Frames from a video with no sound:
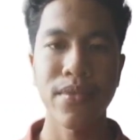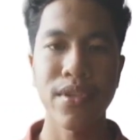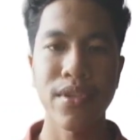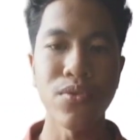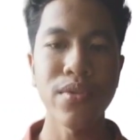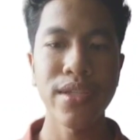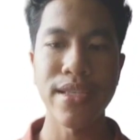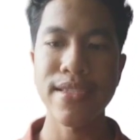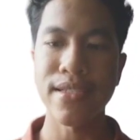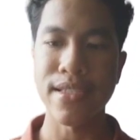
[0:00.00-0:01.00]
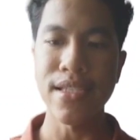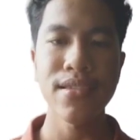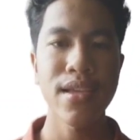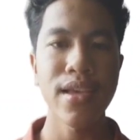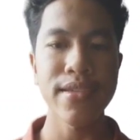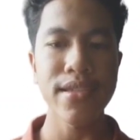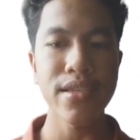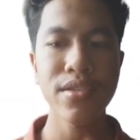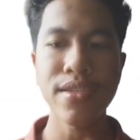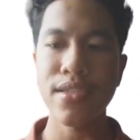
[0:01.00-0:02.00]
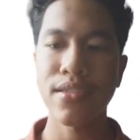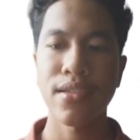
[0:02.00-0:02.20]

So these strategies has increased